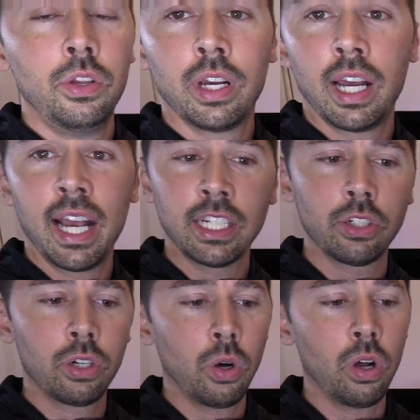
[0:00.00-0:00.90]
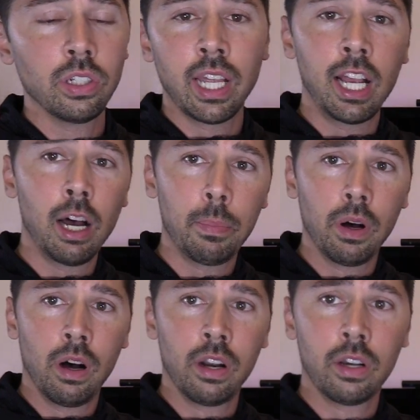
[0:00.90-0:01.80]
You can answer calls, hang
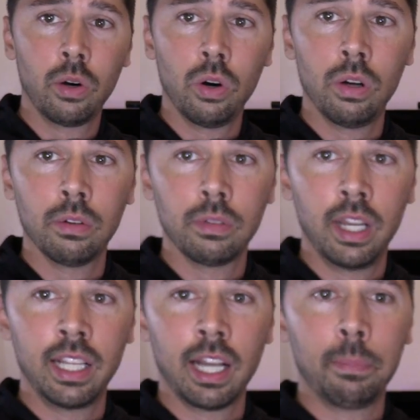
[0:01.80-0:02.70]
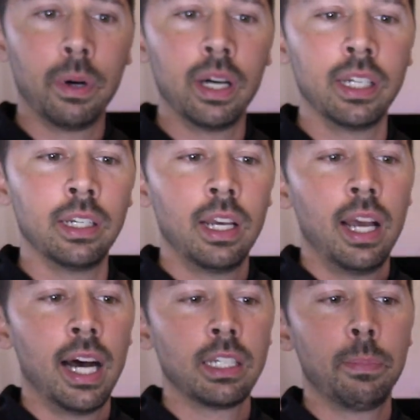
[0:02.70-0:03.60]
up on a call, hitting that button.
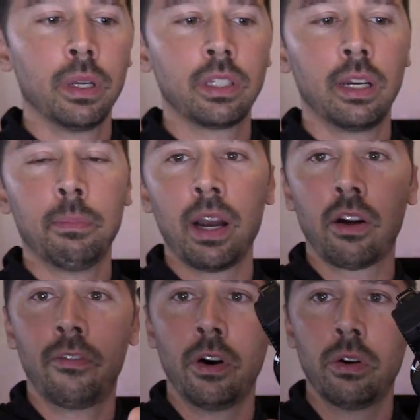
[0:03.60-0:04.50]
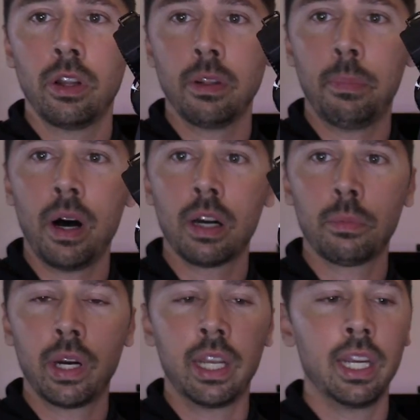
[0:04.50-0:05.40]
Has a built-in microphone on the bottom right